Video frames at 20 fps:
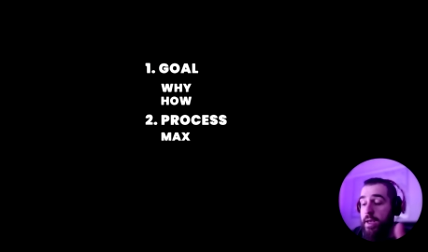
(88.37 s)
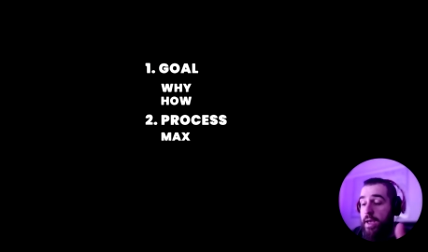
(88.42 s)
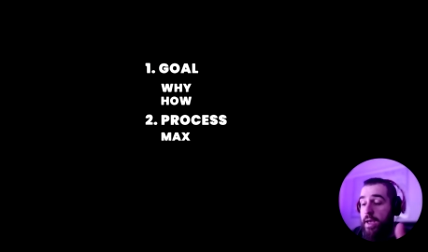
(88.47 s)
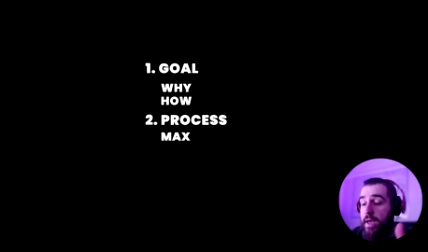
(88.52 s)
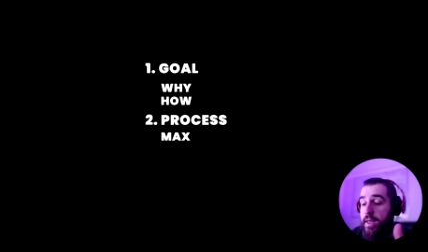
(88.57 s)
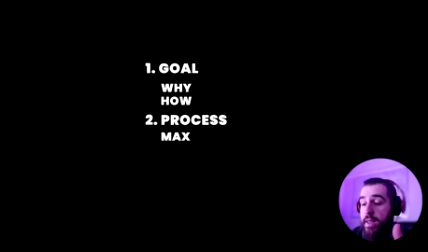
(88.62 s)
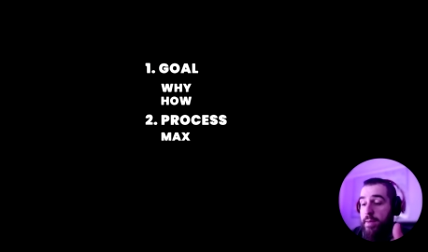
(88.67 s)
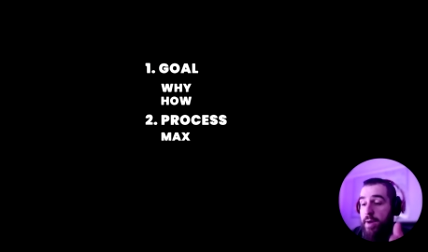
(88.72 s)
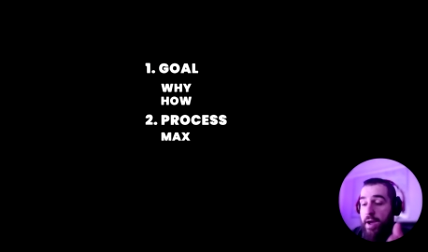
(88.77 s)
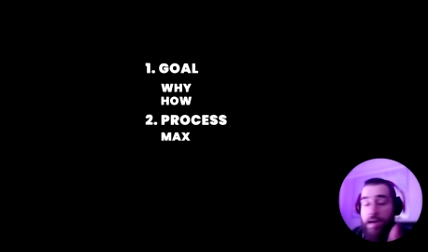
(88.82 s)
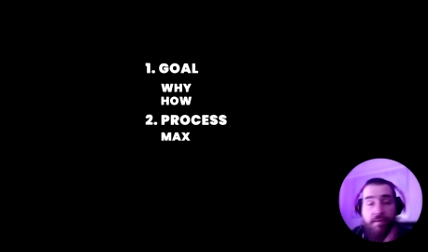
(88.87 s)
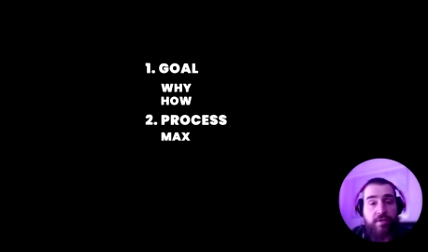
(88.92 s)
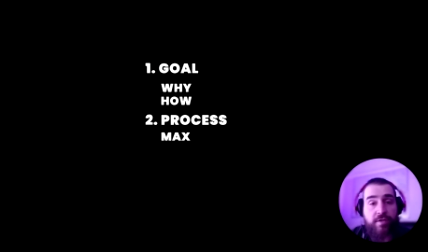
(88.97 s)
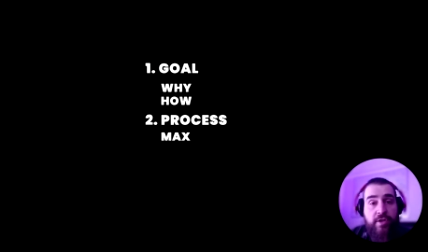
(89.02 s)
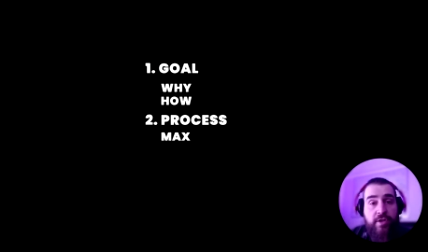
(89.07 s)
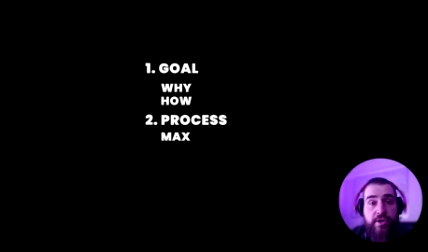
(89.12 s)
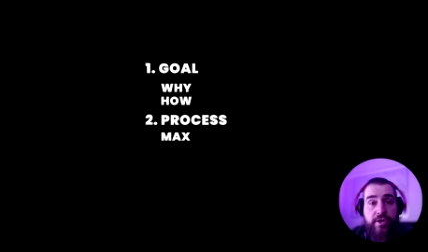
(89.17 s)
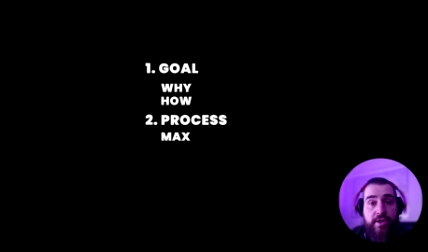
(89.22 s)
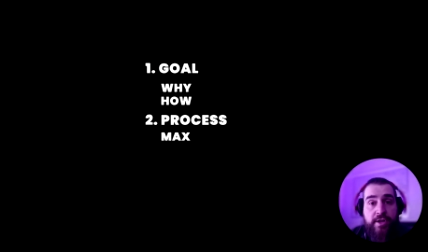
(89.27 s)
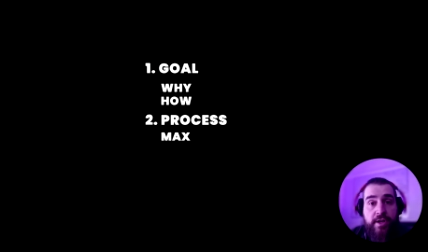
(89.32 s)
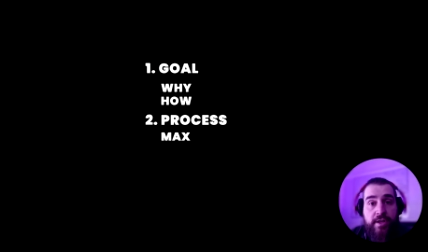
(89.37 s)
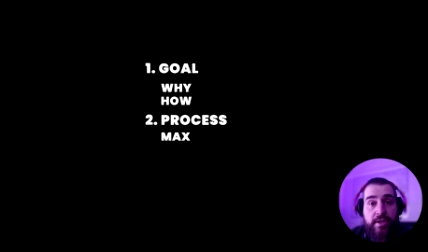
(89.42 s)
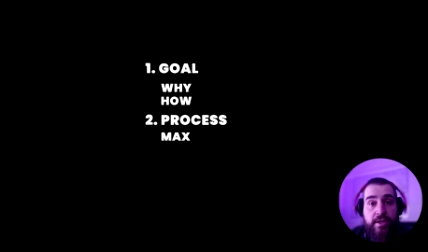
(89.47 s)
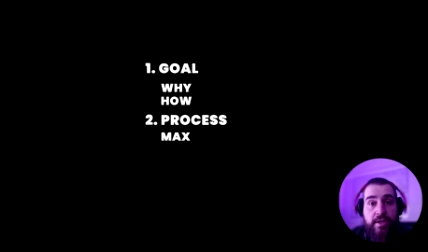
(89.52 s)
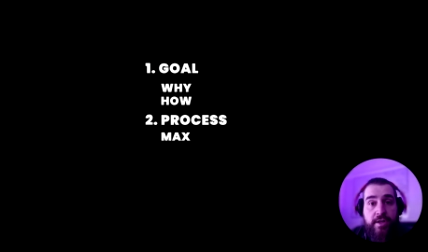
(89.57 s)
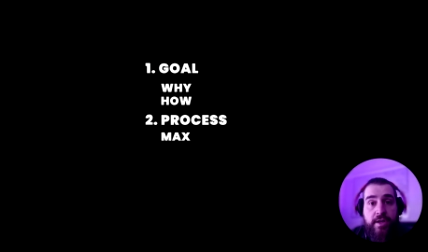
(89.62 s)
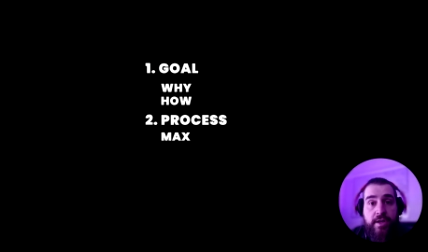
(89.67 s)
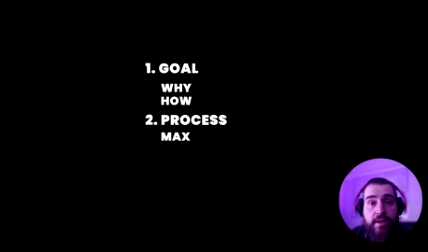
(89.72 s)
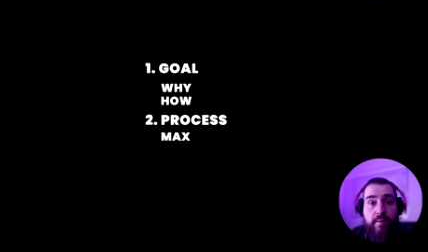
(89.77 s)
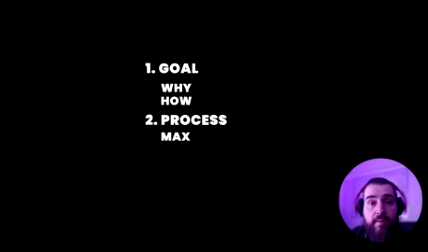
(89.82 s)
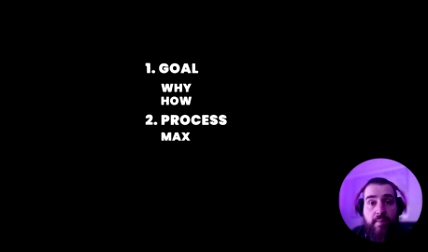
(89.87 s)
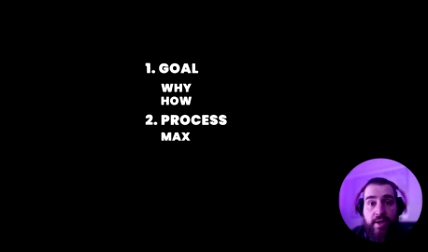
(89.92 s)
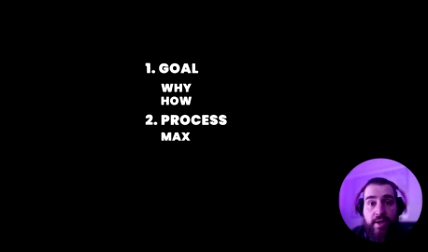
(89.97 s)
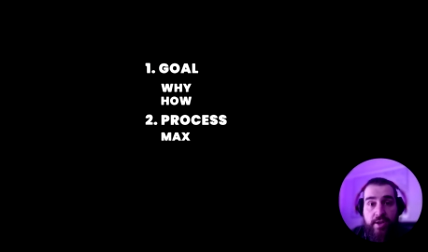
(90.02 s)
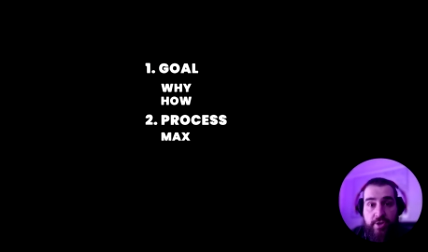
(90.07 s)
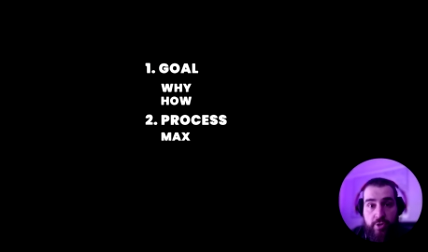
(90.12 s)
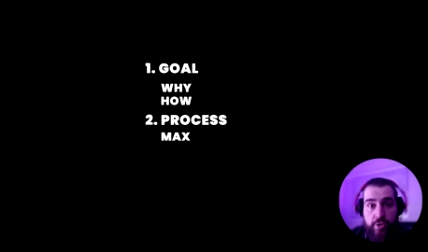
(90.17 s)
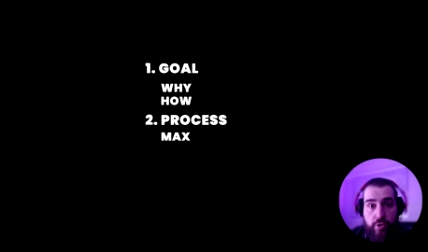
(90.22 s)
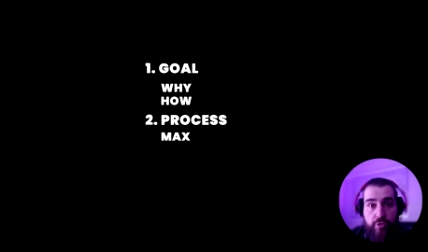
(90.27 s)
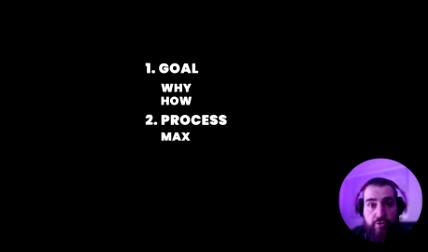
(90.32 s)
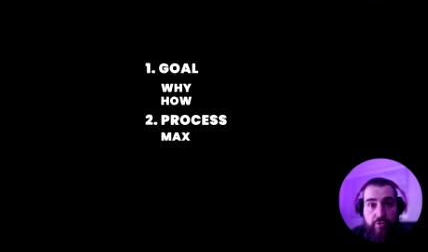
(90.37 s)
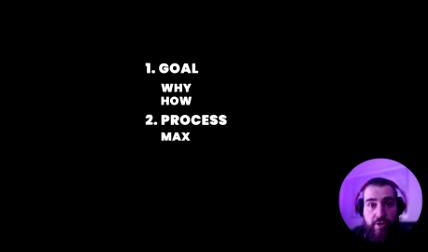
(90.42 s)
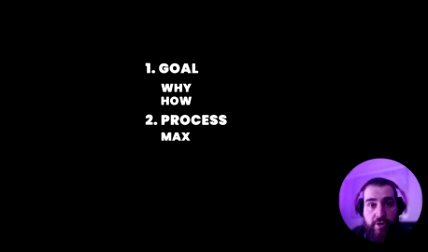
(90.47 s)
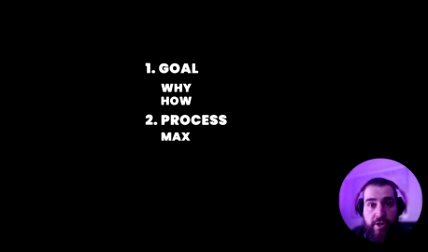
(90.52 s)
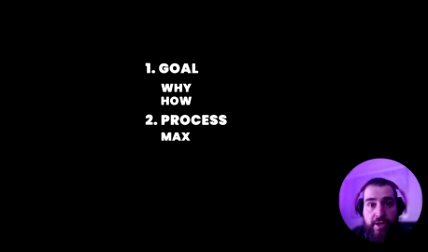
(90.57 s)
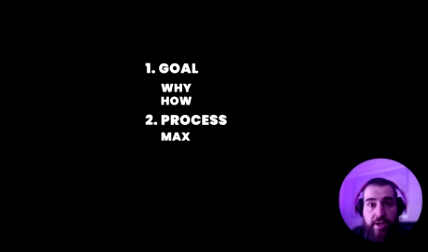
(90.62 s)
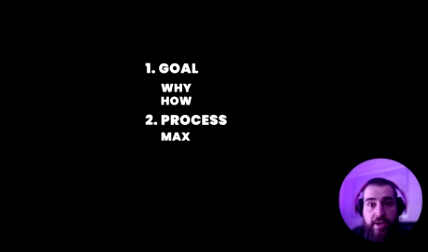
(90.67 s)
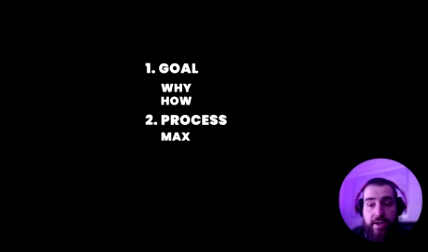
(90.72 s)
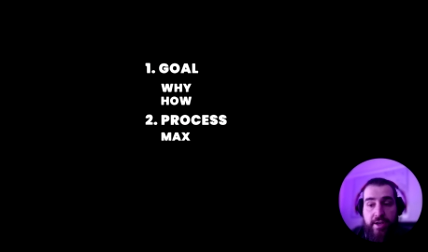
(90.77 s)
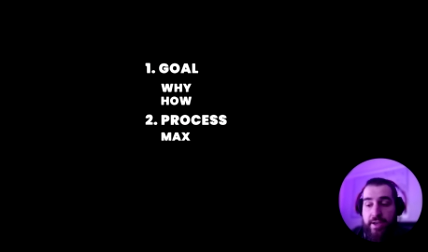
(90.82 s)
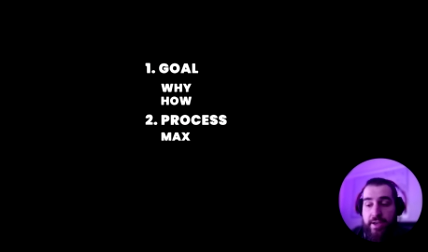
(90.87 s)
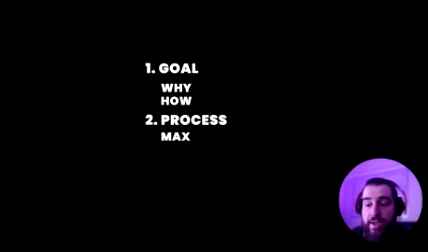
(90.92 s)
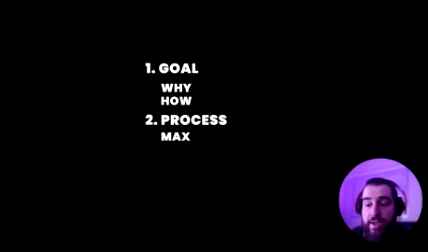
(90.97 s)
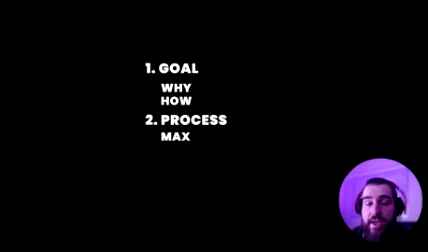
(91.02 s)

and I've learned it, but it's not really